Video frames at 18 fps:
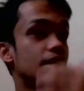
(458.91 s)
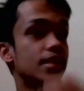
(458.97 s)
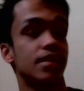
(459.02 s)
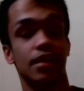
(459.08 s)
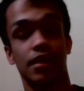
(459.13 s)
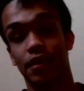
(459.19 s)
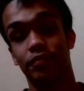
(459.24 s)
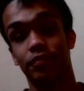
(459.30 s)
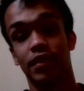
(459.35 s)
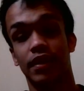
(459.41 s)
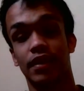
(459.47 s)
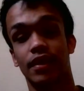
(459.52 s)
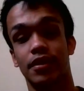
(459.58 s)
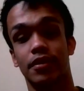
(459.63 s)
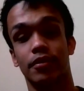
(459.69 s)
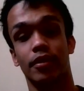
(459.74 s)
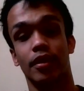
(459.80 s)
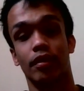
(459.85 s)
I still have that
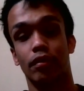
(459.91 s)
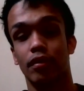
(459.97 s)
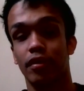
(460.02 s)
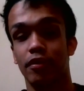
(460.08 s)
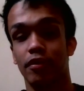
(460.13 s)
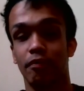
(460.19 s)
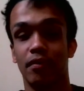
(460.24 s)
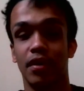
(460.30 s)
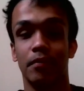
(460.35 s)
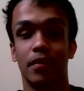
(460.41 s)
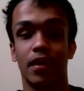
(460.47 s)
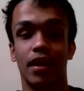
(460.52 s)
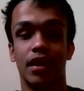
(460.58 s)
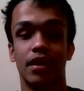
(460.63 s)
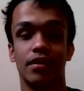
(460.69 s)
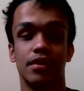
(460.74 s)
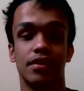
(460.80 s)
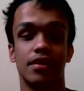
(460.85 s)
lingering thought in my
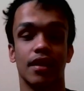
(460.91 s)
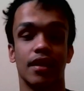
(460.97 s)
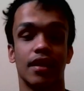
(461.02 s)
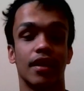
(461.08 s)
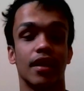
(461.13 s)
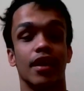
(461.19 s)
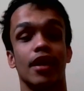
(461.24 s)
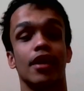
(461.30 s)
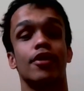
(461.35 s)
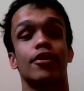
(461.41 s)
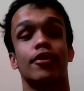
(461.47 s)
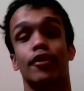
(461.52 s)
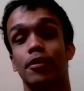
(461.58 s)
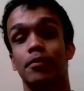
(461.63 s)
mind. It's like, can I